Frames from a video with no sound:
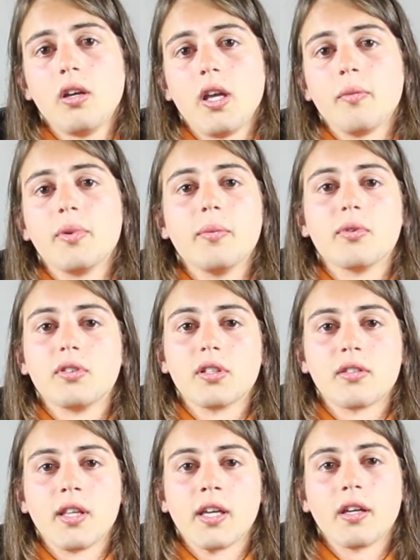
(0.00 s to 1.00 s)
and people
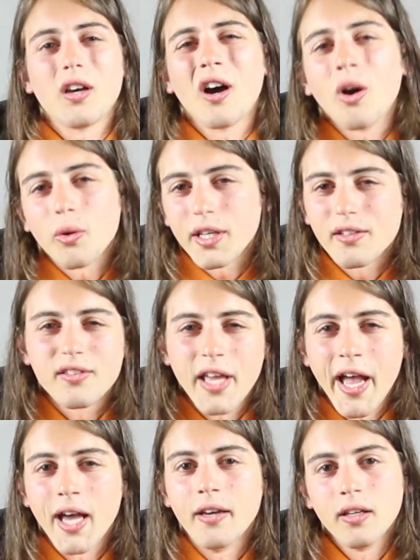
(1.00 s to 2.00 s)
just think, oh, he's
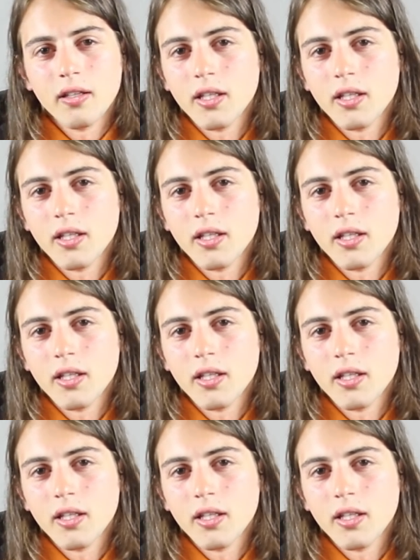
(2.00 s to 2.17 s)
sad,